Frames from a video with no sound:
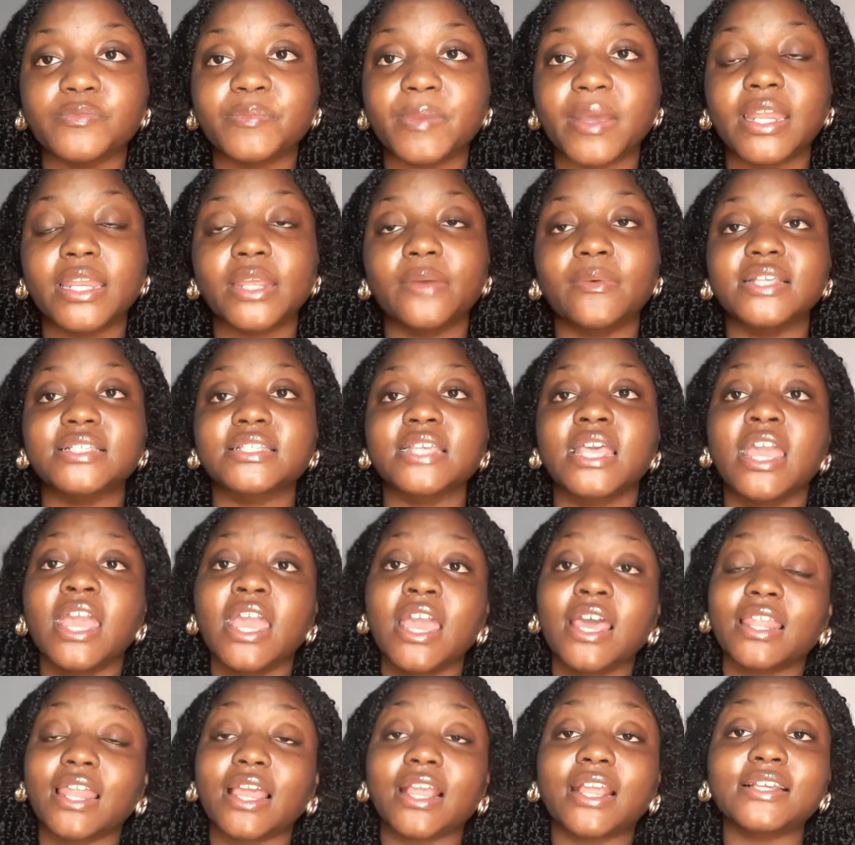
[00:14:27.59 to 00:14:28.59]
But anyways,
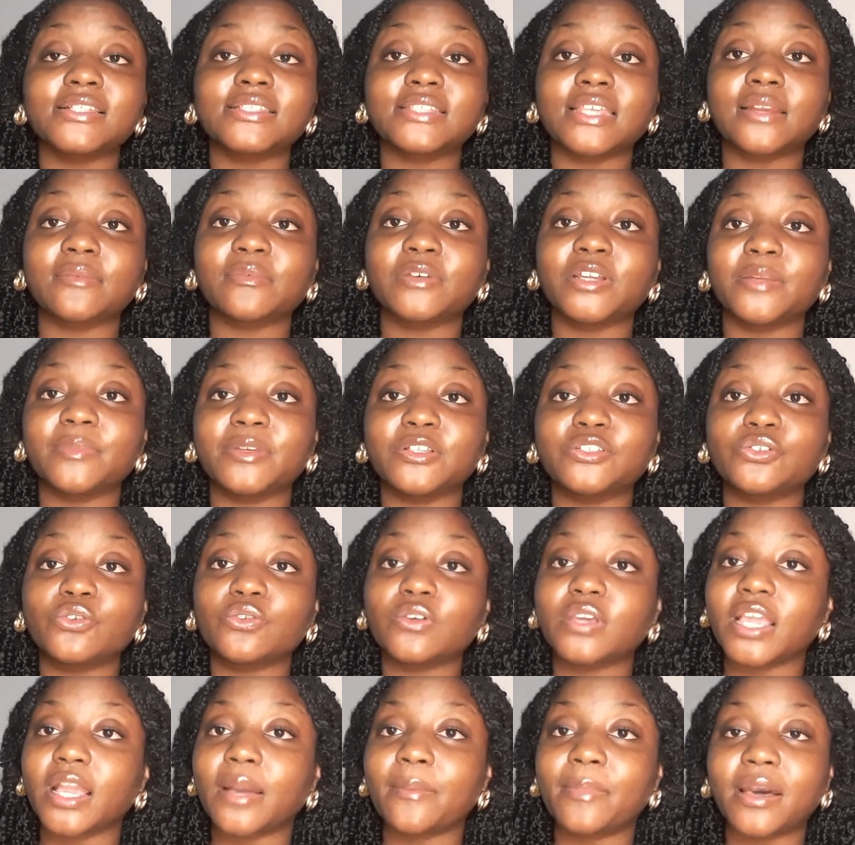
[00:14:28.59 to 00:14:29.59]
like I said, I'm going to be
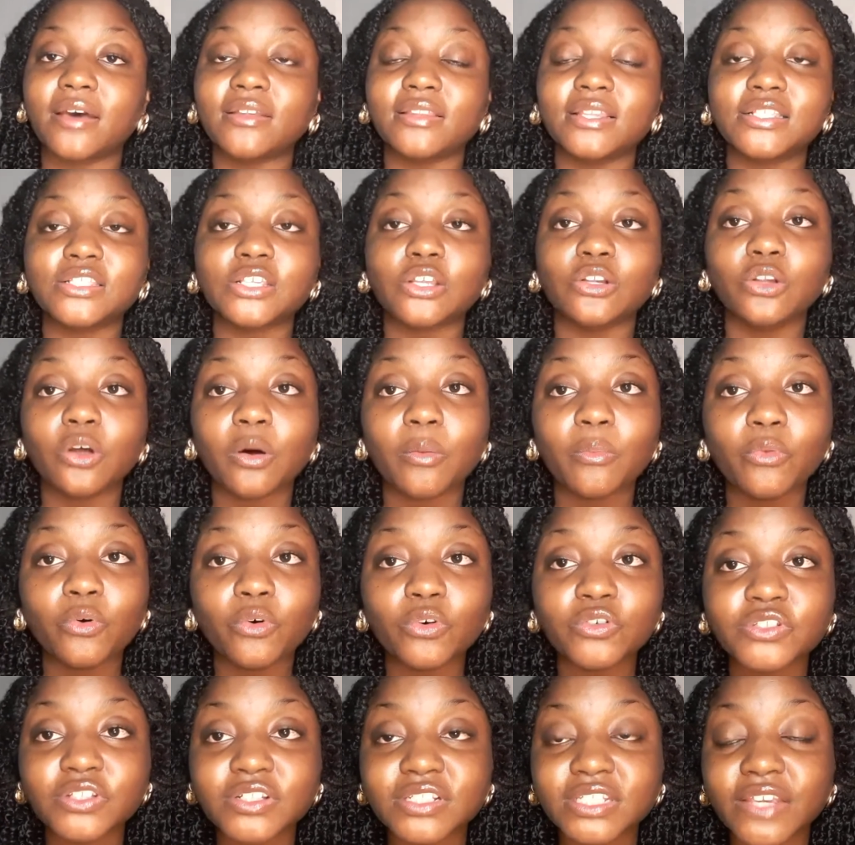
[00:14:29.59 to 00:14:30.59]
talking about this a lot
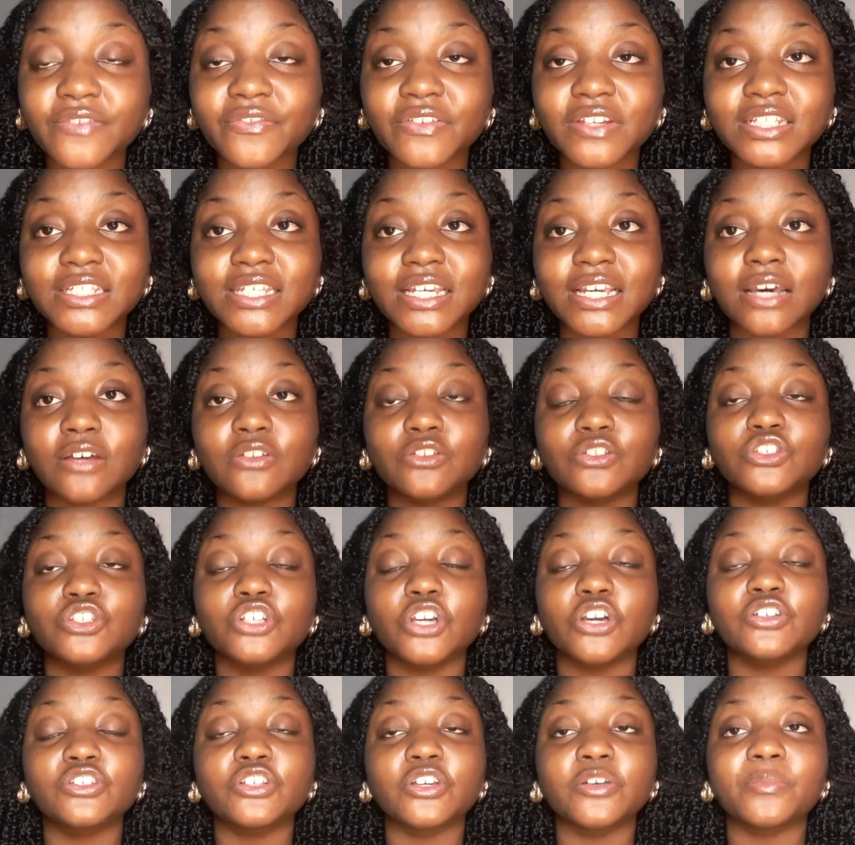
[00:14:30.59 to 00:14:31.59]
more. So definitely check out the
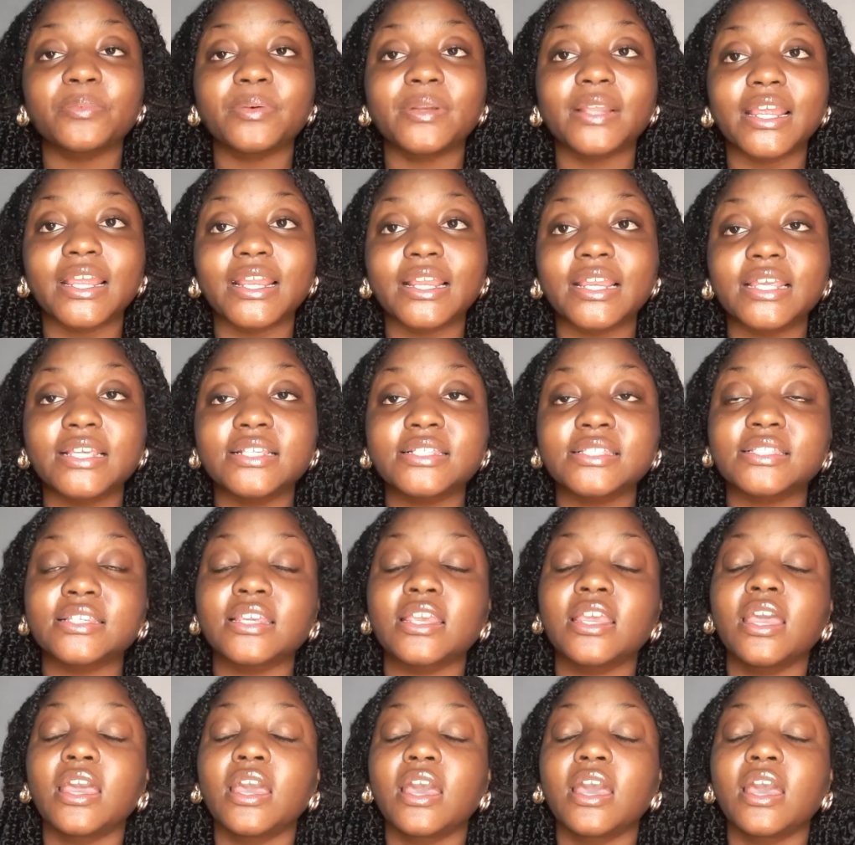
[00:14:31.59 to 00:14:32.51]
JoJo playlist.